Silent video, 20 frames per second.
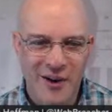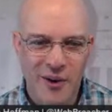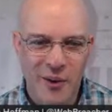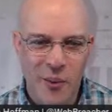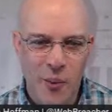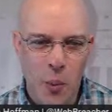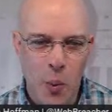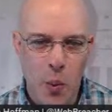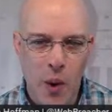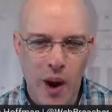
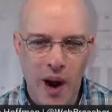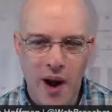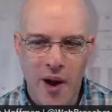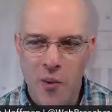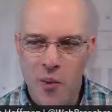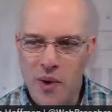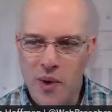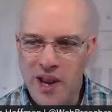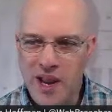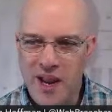where
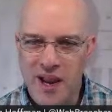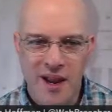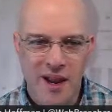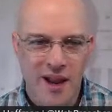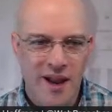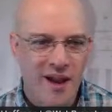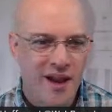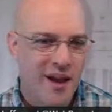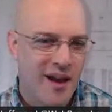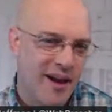we
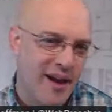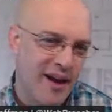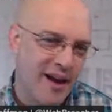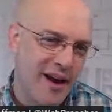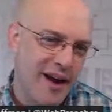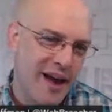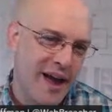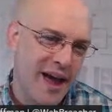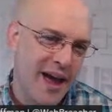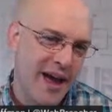
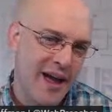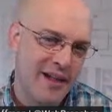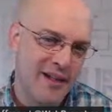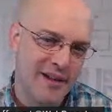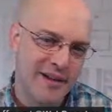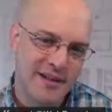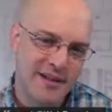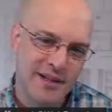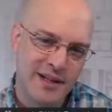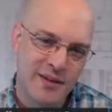had,
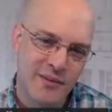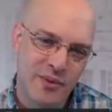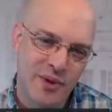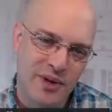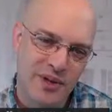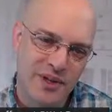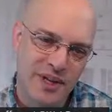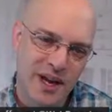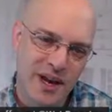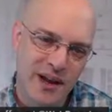let's see, what
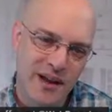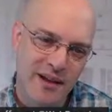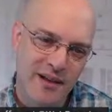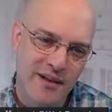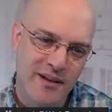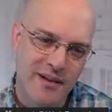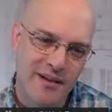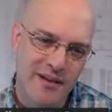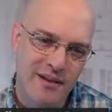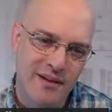is that?
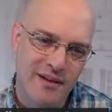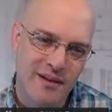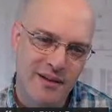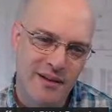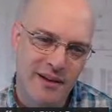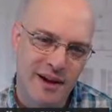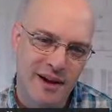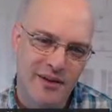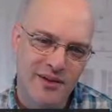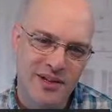
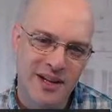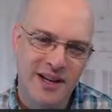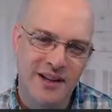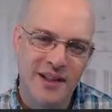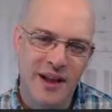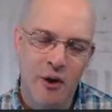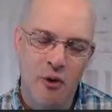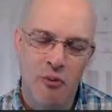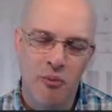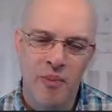I was thinking
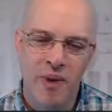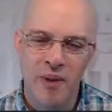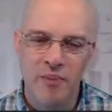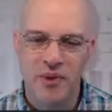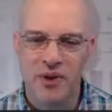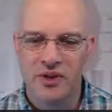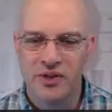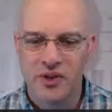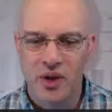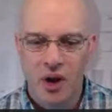that might
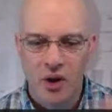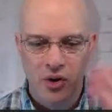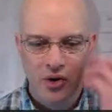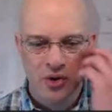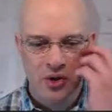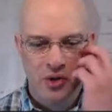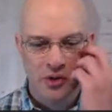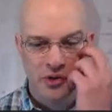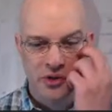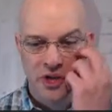be a soccer
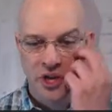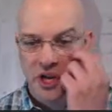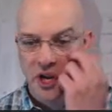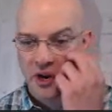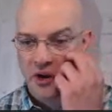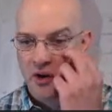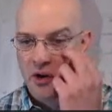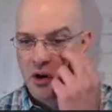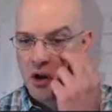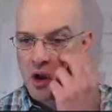jersey
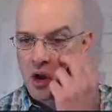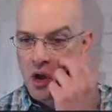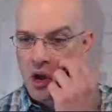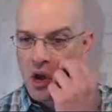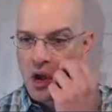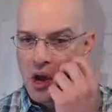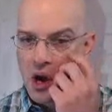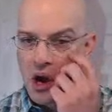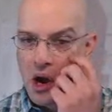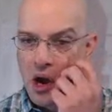here.
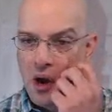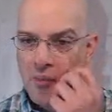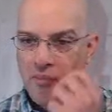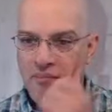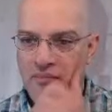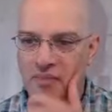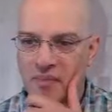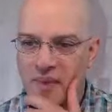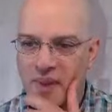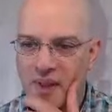
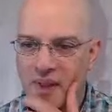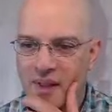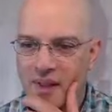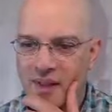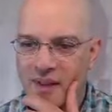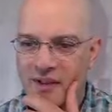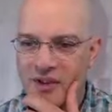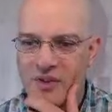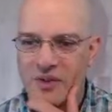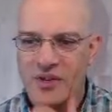
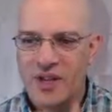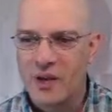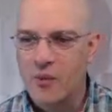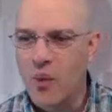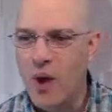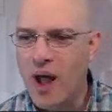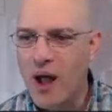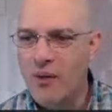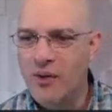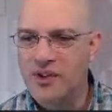She was like,
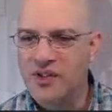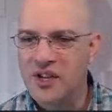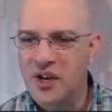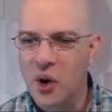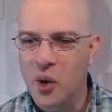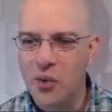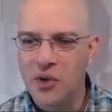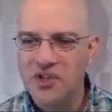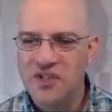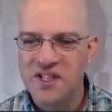"Wow, is it
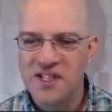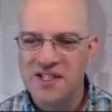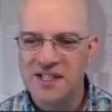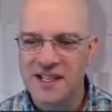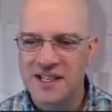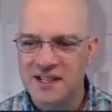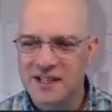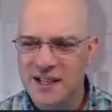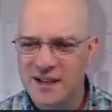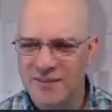always this
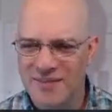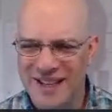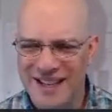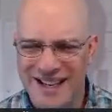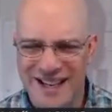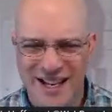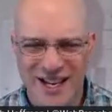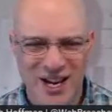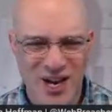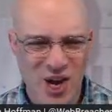easy?" I'm
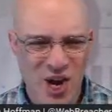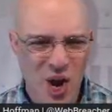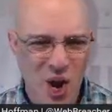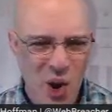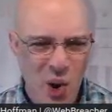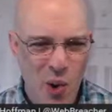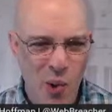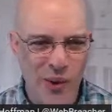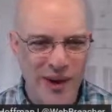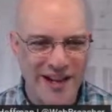like,
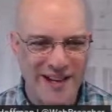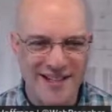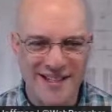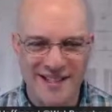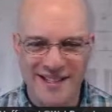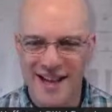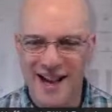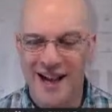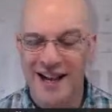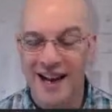"No,
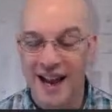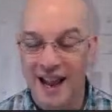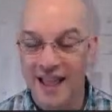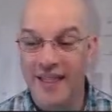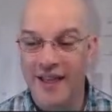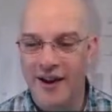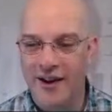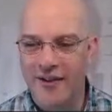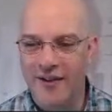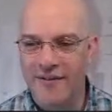it's not." And
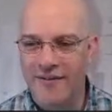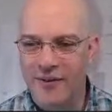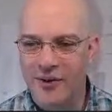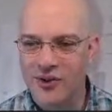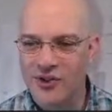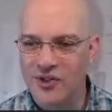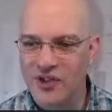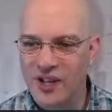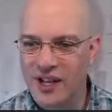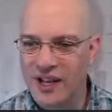then our
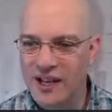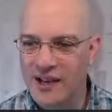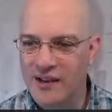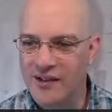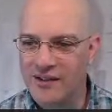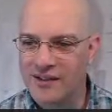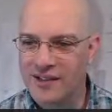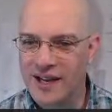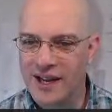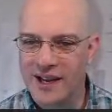first thing
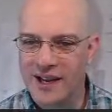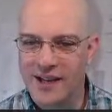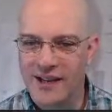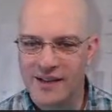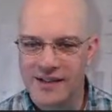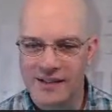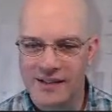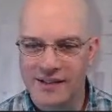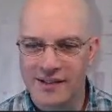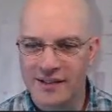here today
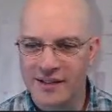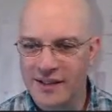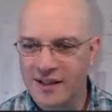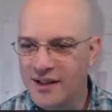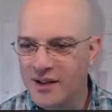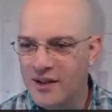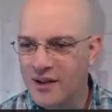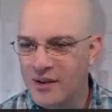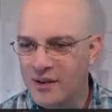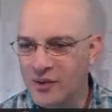is
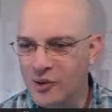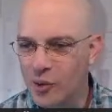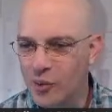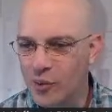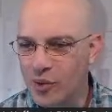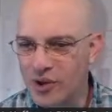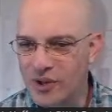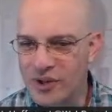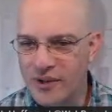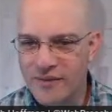
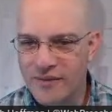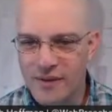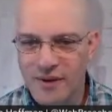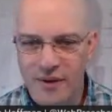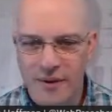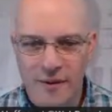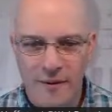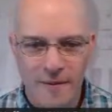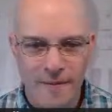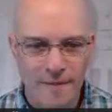uber
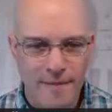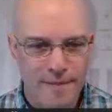difficult.